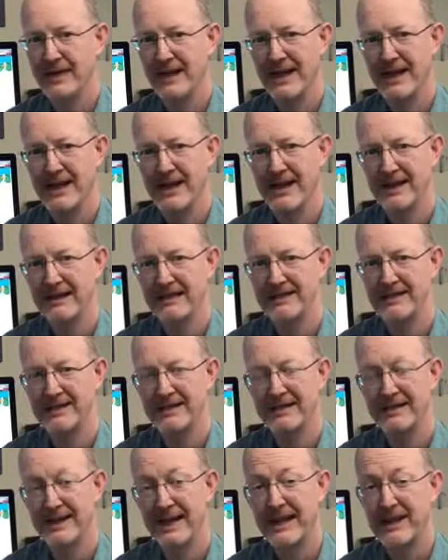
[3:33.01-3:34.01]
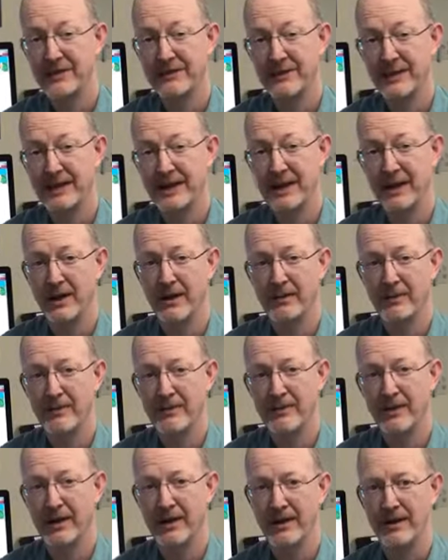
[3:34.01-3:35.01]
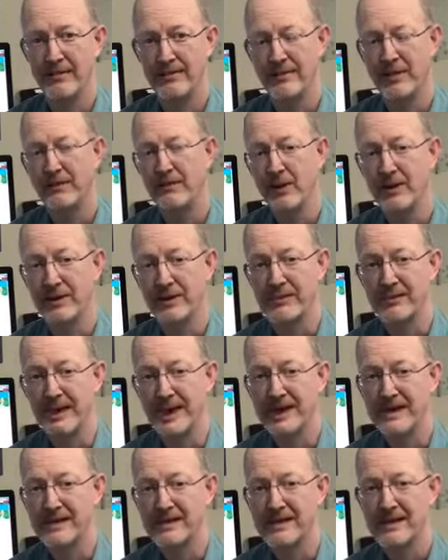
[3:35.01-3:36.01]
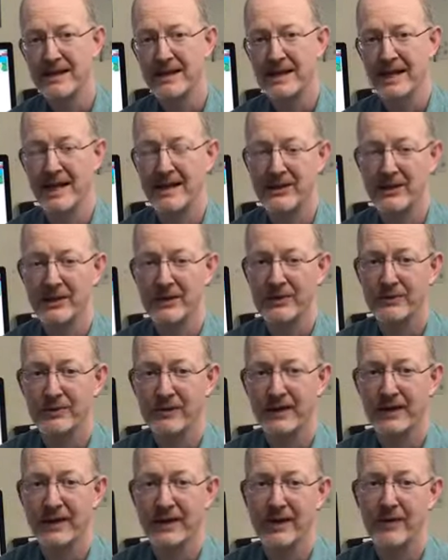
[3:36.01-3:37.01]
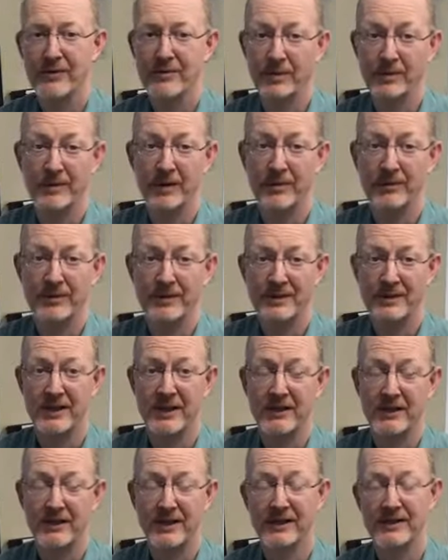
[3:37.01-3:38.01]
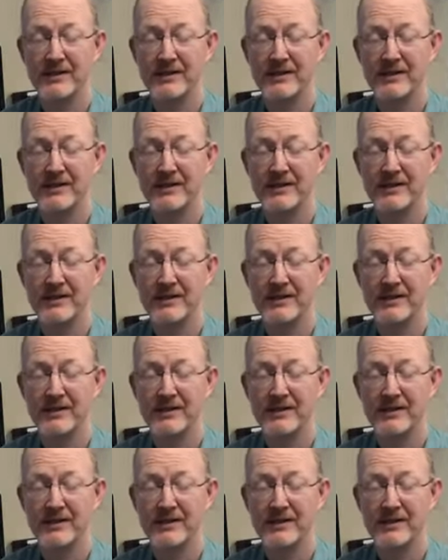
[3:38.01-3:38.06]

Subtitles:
and they can really help promote the maze, and you can really help promote the charity.